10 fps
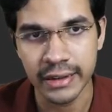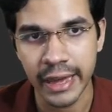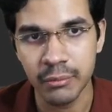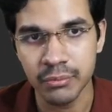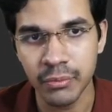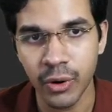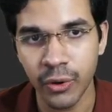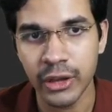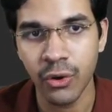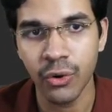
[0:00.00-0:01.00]

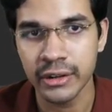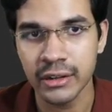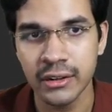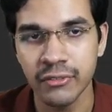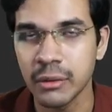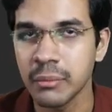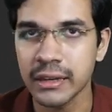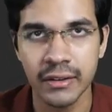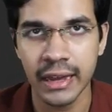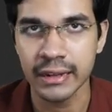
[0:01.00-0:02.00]
employee holder, will be
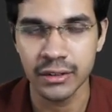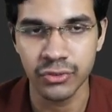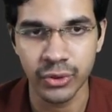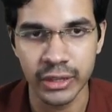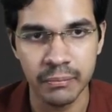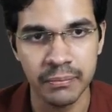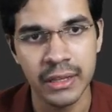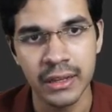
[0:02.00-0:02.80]
created for them.